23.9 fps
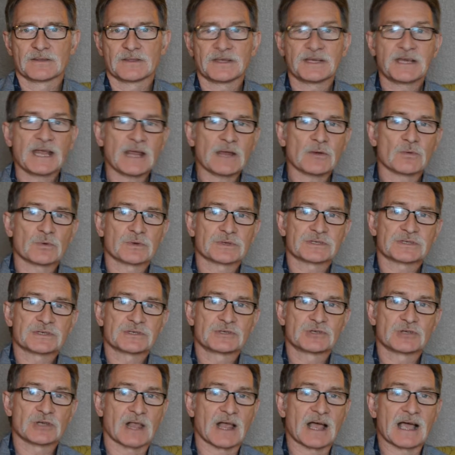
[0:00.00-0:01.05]
The date was
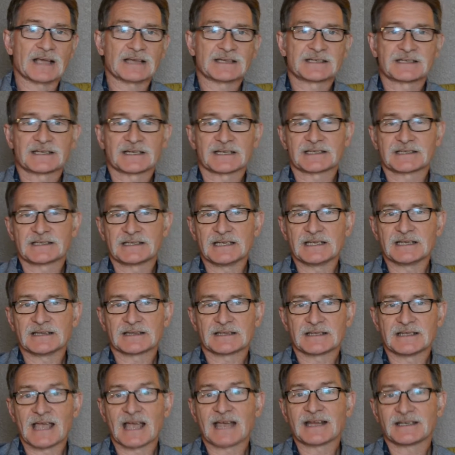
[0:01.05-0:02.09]
July 16,
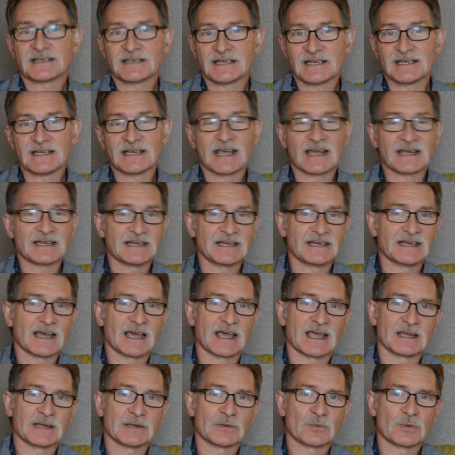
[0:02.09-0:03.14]

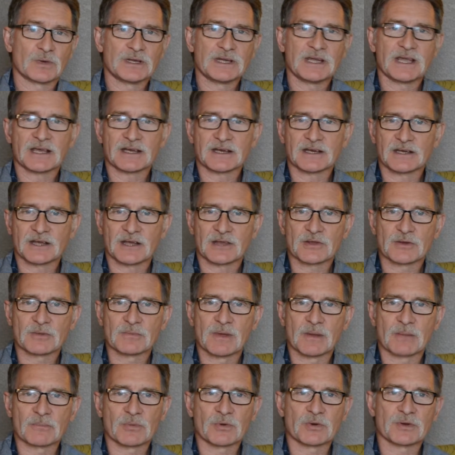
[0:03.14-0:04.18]
1999, when yet another
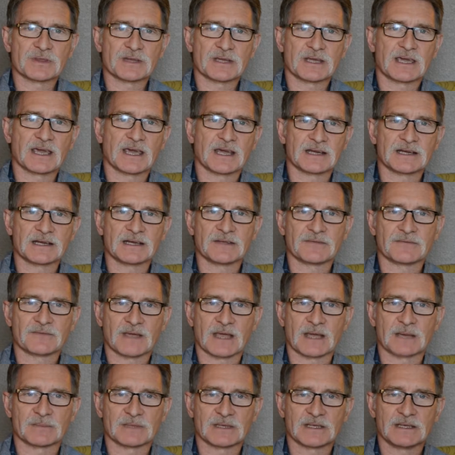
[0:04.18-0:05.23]
member of the Kennedy
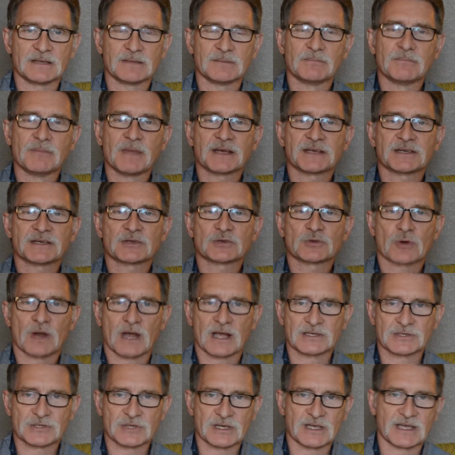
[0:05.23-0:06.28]
family met a
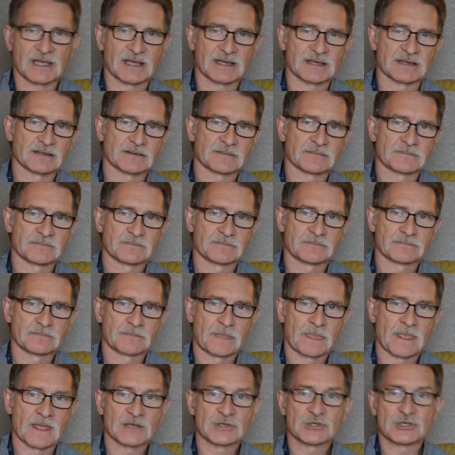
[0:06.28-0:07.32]
tragic end.
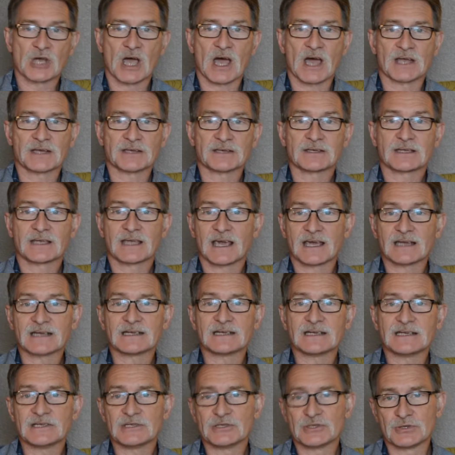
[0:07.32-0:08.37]
John
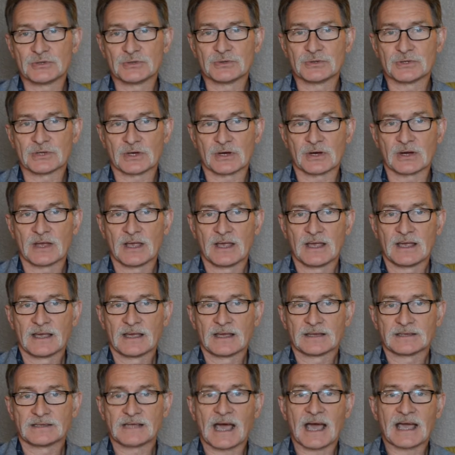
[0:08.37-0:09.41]
Kennedy Jr.
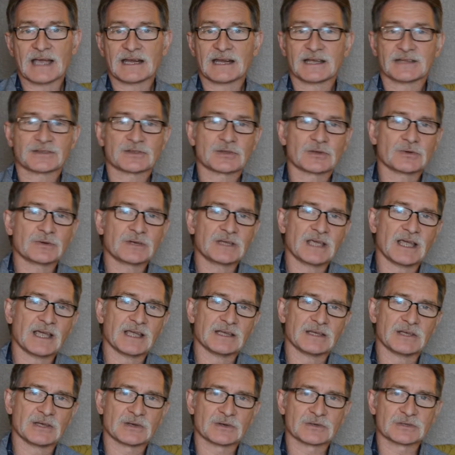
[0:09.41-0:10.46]
died at
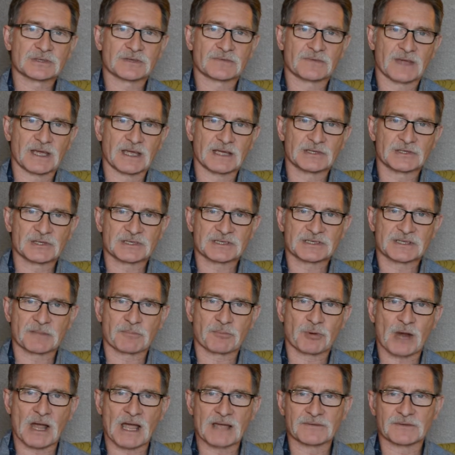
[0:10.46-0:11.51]
38 years of age as the
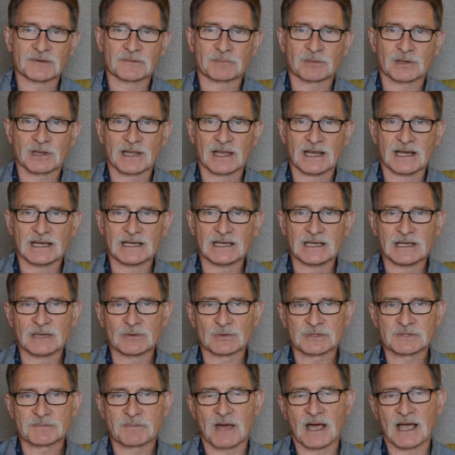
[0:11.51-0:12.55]
private plane he
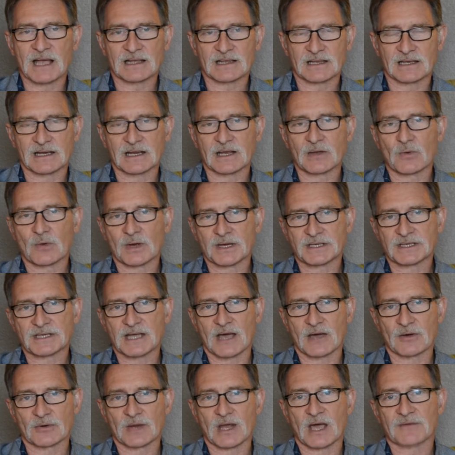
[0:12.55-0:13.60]
was piloting went
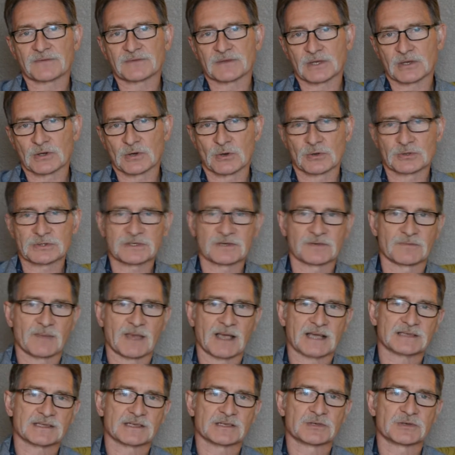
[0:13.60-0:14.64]
down off the coast of
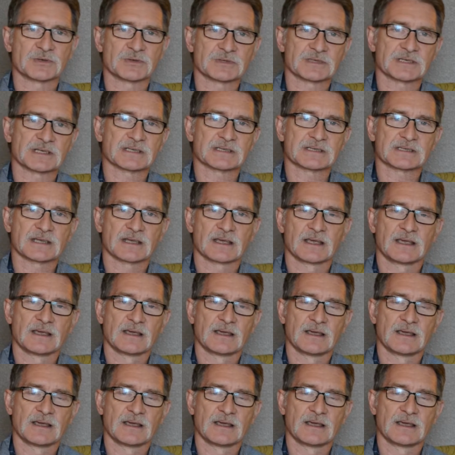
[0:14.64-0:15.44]
Massachusetts.